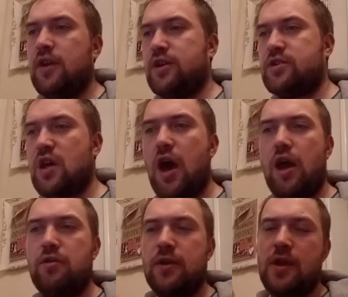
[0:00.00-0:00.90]

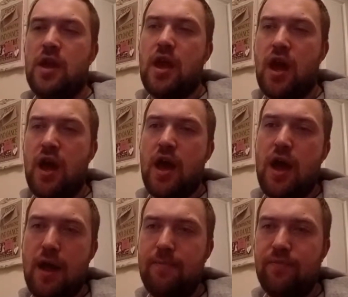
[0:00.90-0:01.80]
So
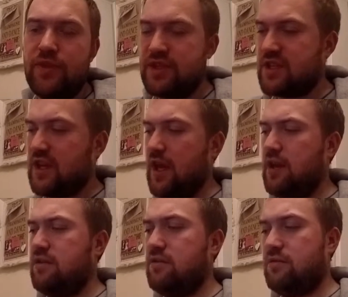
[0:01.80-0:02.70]
the
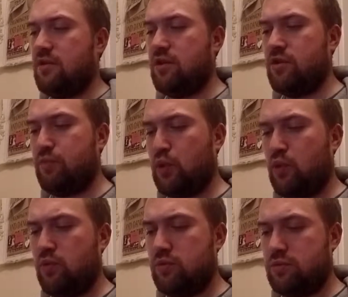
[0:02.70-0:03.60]
skin of the
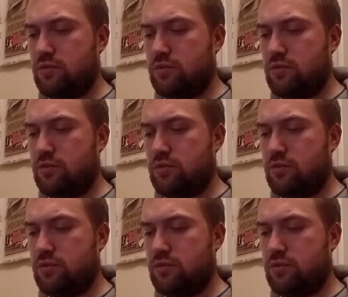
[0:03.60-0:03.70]
ball,